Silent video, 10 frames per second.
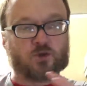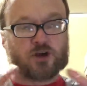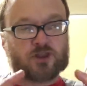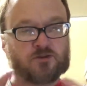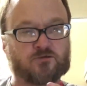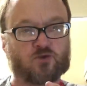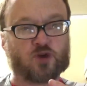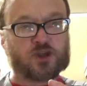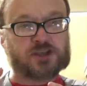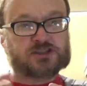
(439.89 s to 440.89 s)
we're in the
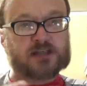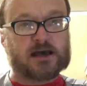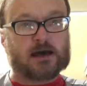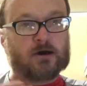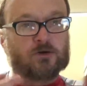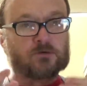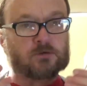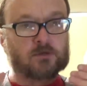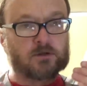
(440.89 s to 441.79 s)
40s now.